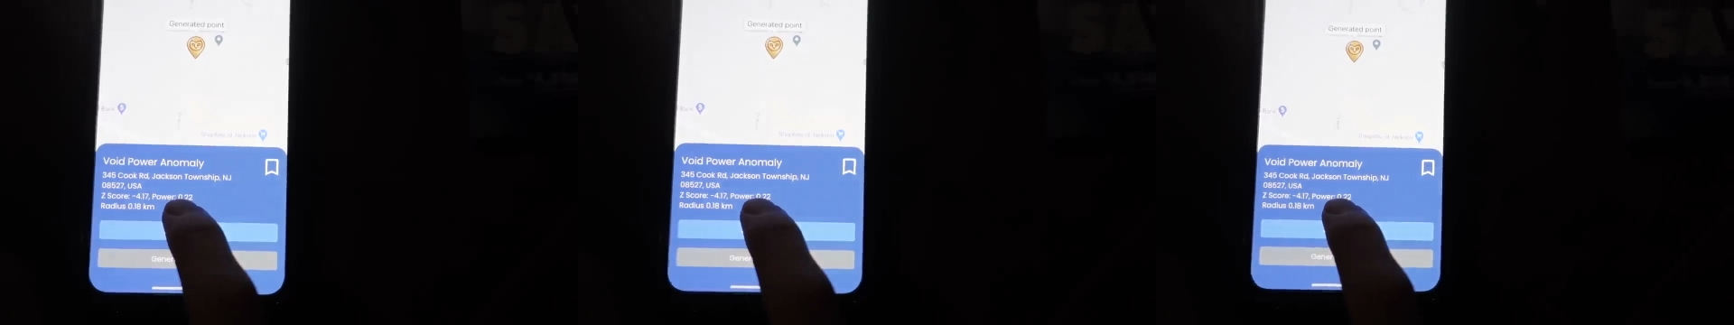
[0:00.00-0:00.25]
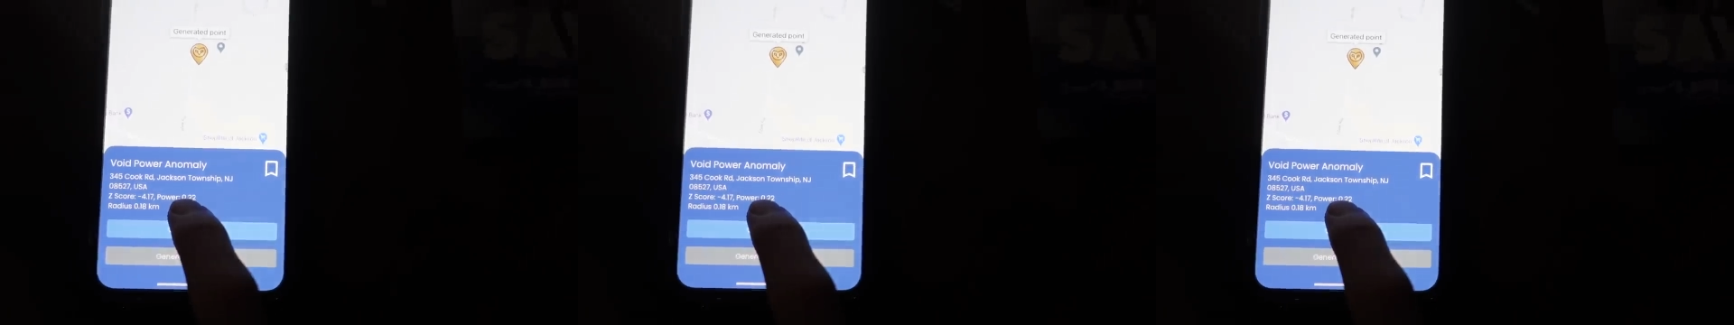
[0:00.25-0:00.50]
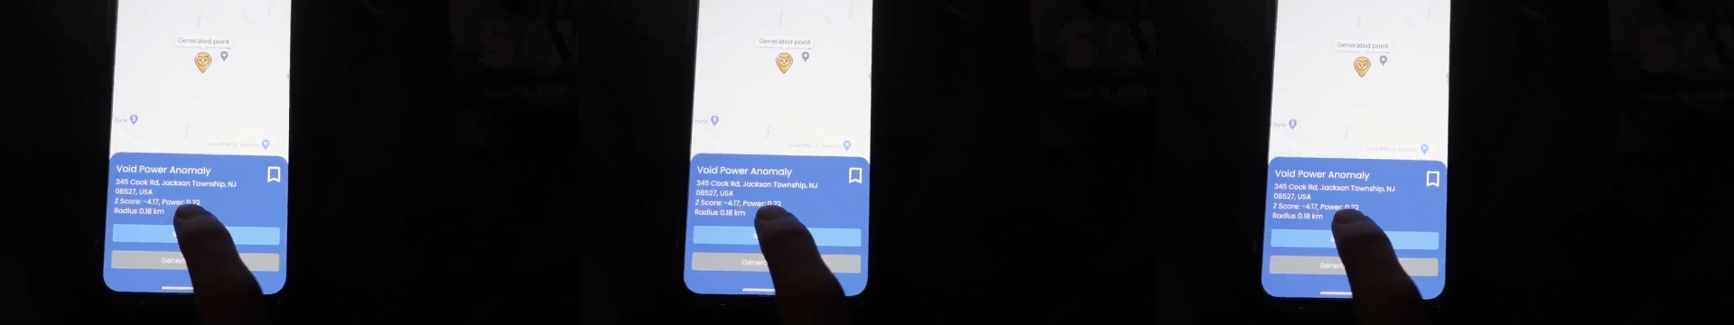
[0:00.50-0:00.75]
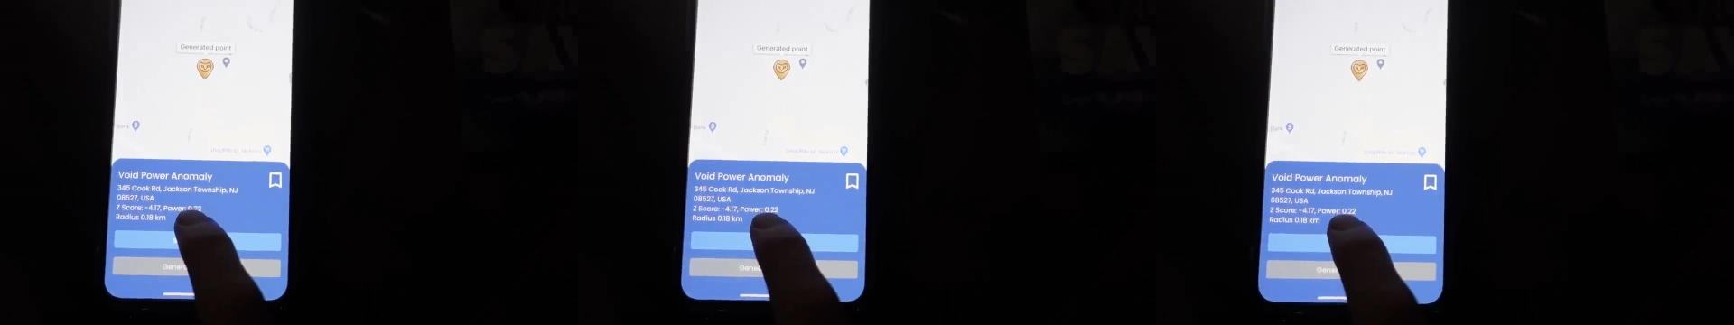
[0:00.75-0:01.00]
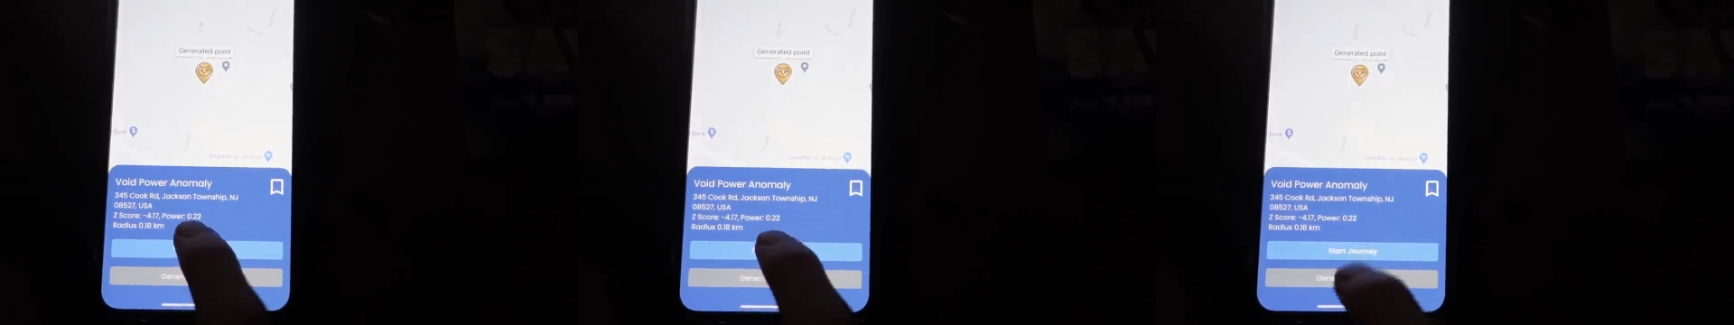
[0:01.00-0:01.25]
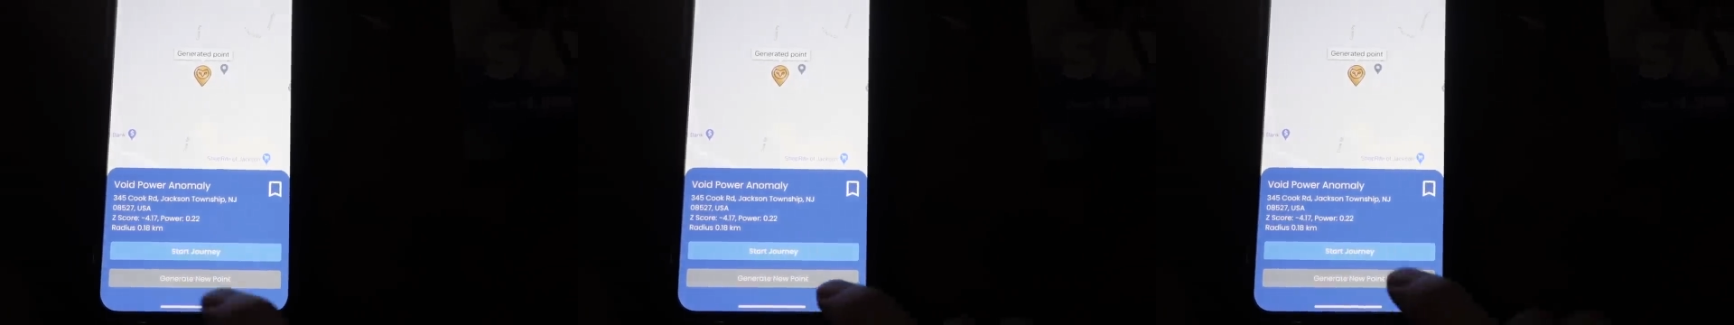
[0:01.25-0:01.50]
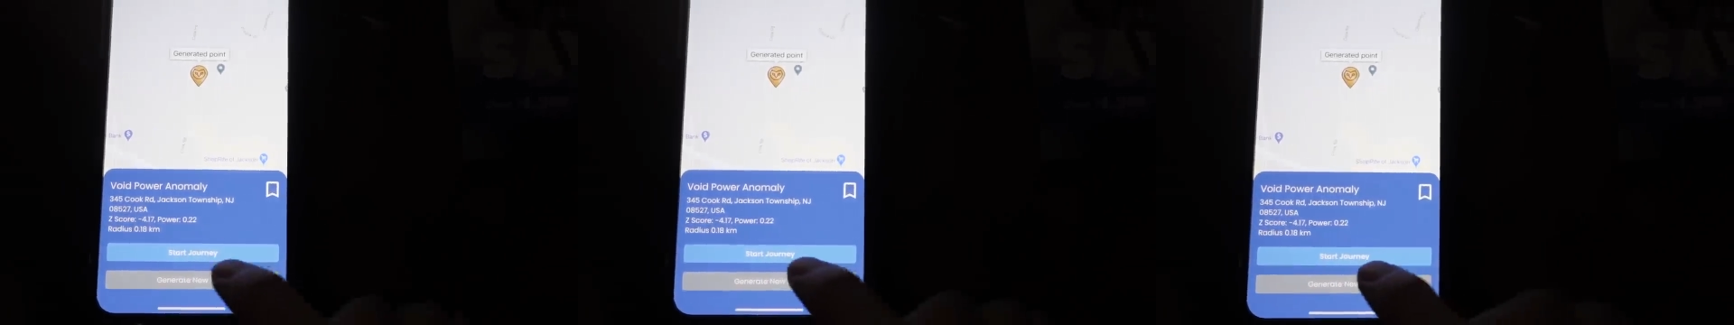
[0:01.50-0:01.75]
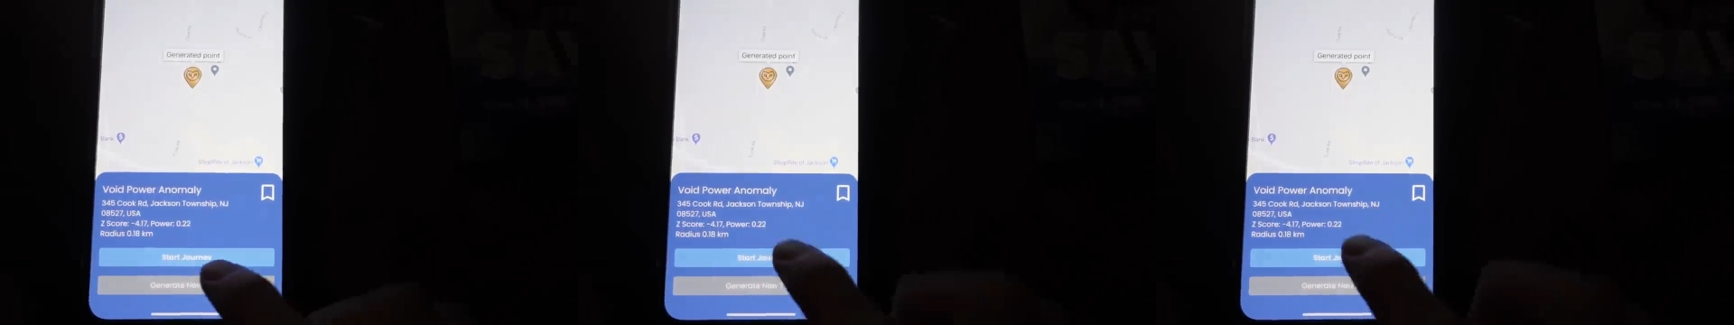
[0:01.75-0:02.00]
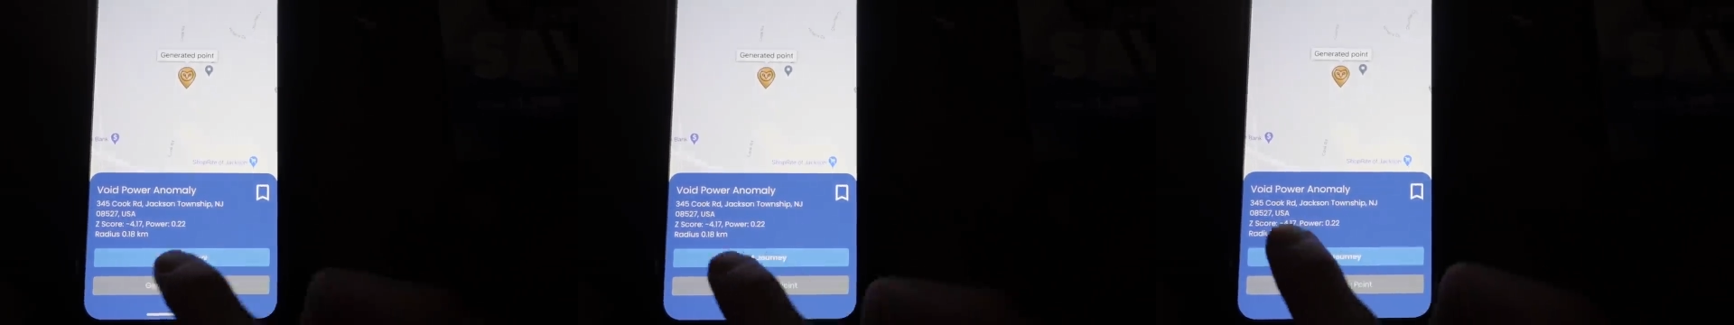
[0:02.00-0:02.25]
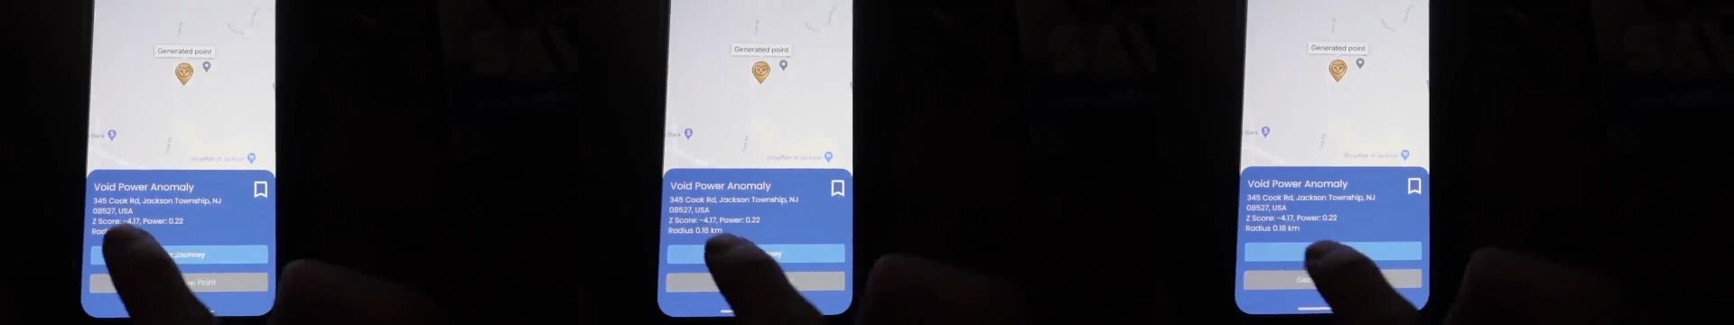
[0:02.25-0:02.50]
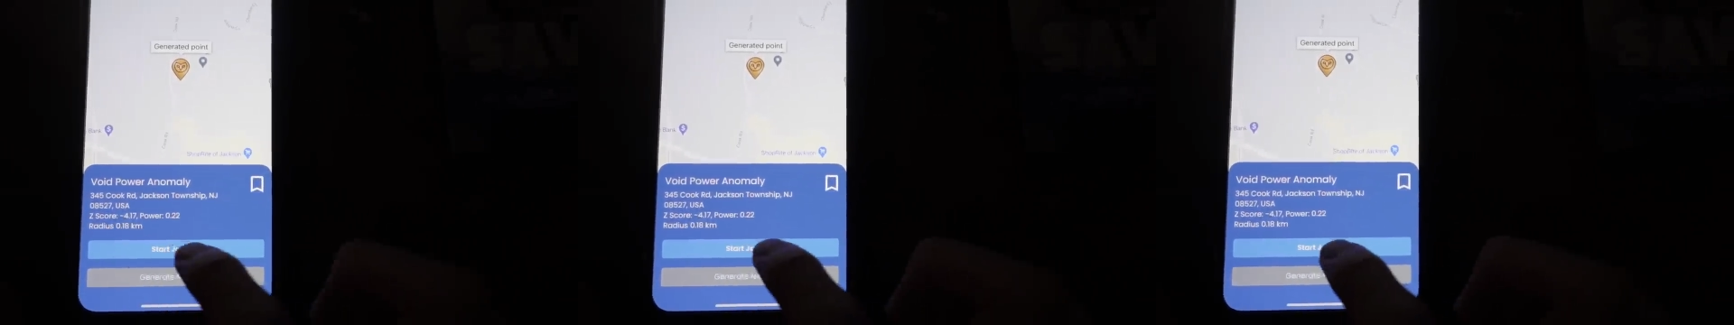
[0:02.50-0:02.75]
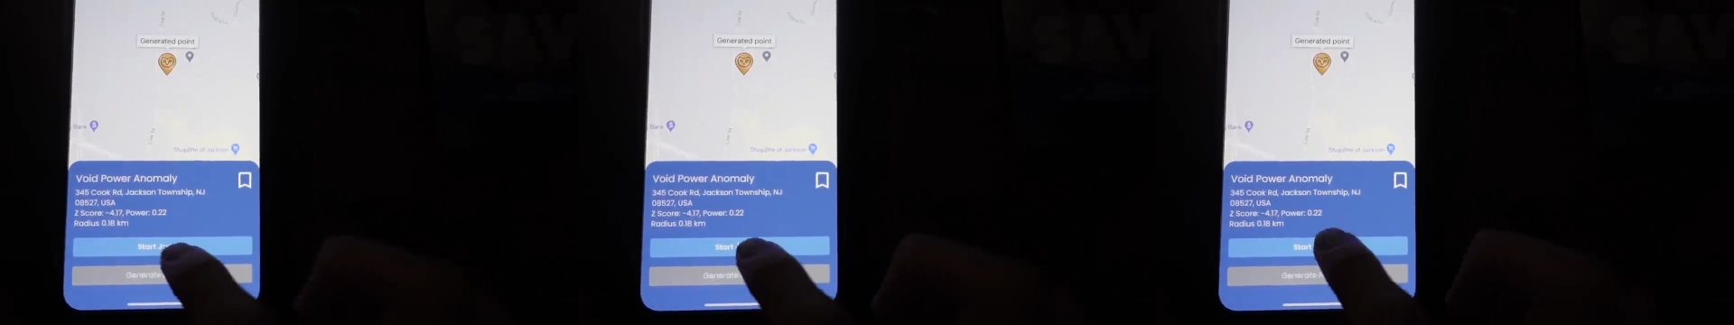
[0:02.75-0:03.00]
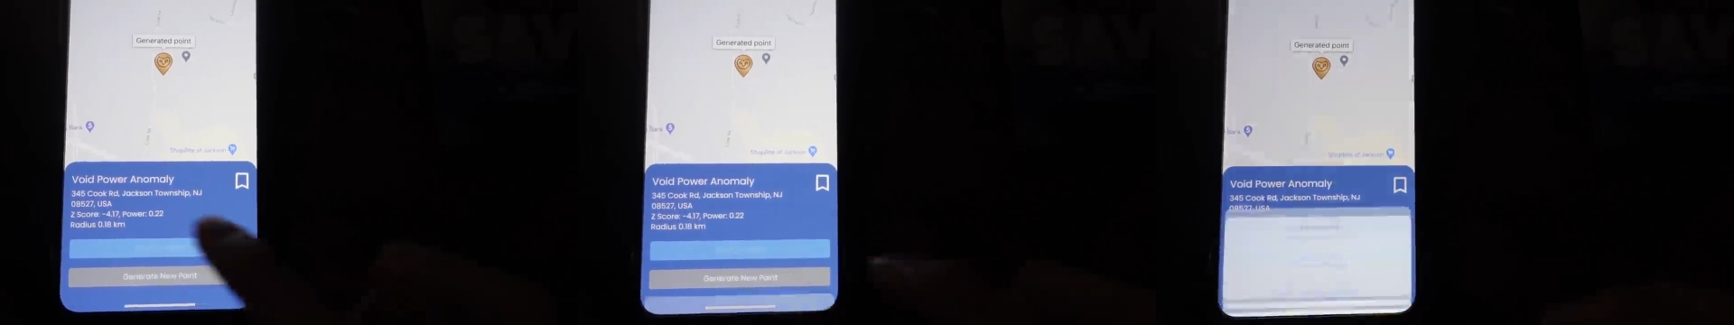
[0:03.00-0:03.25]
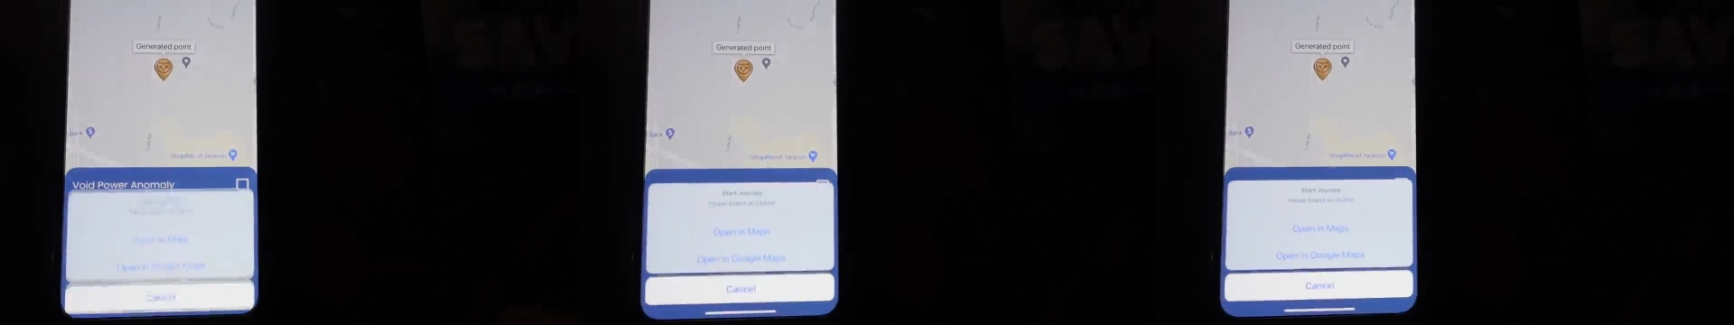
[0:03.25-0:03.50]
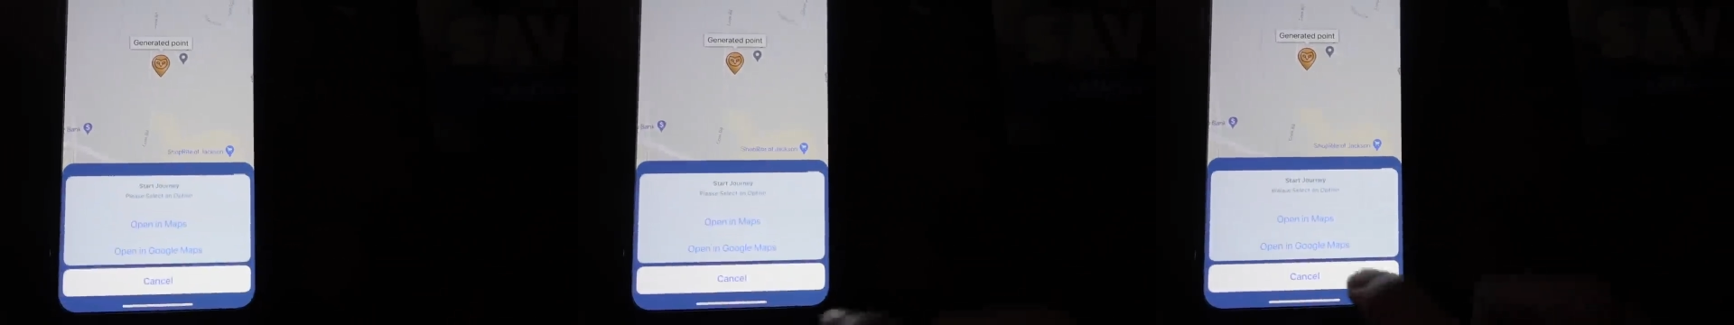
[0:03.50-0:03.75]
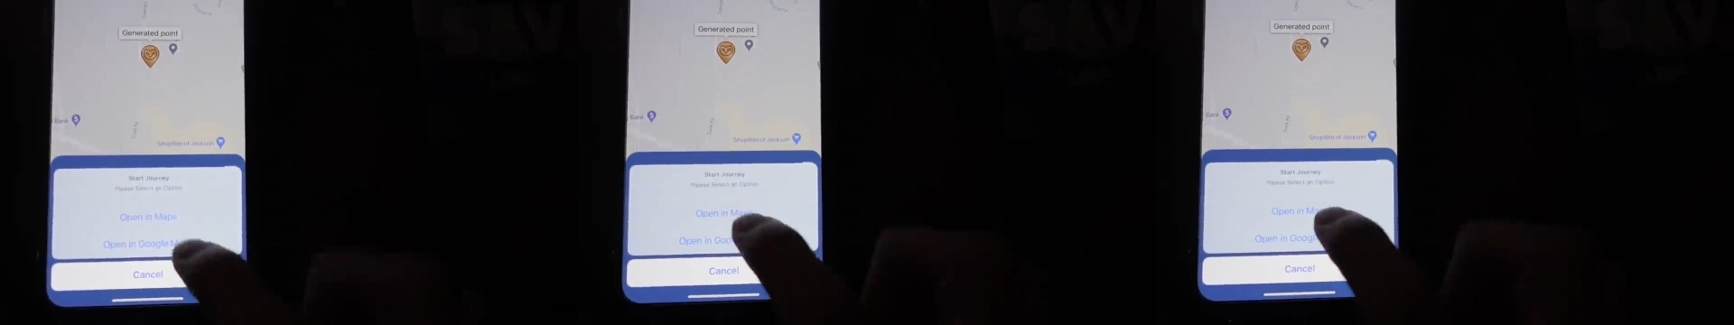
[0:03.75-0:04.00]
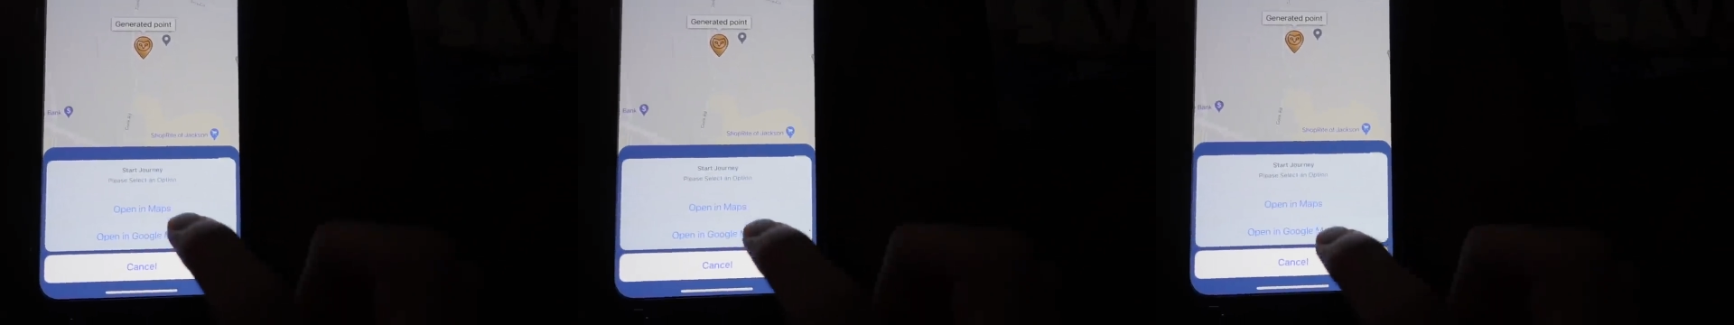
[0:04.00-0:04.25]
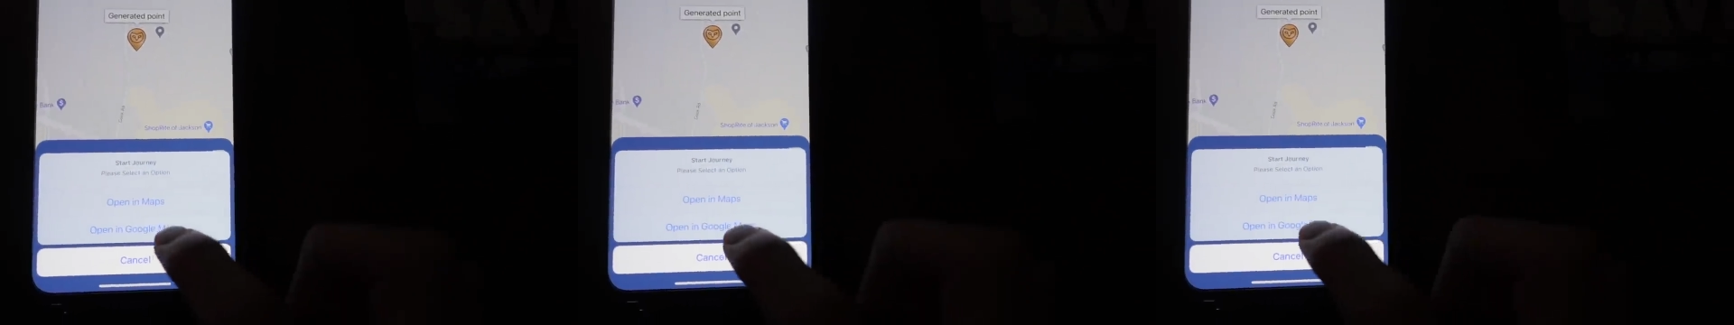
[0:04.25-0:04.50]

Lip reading: (no speaker visible)